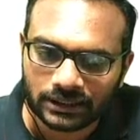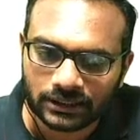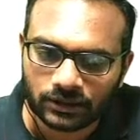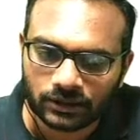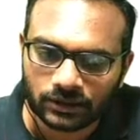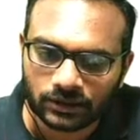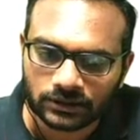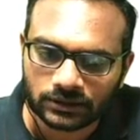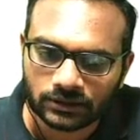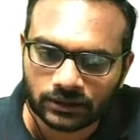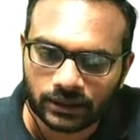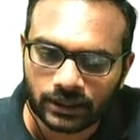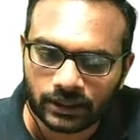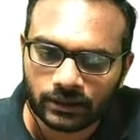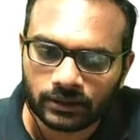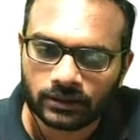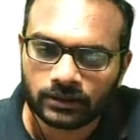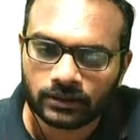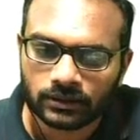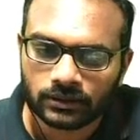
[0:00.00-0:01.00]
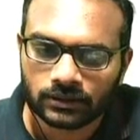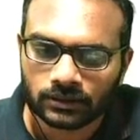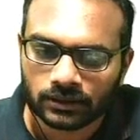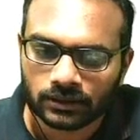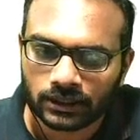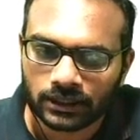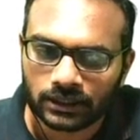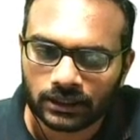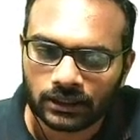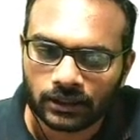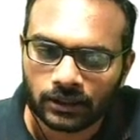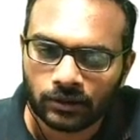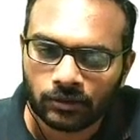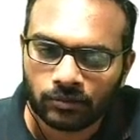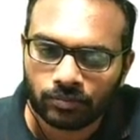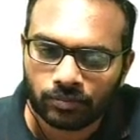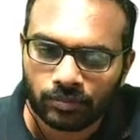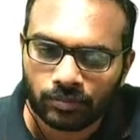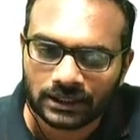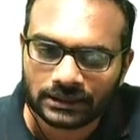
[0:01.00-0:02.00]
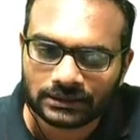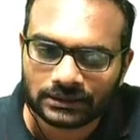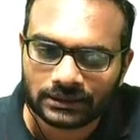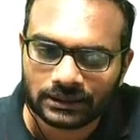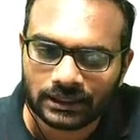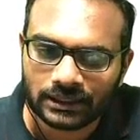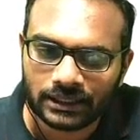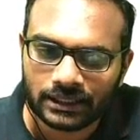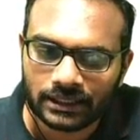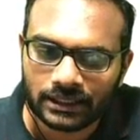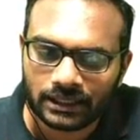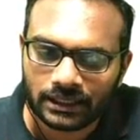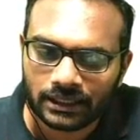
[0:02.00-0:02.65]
dot square, right, plus E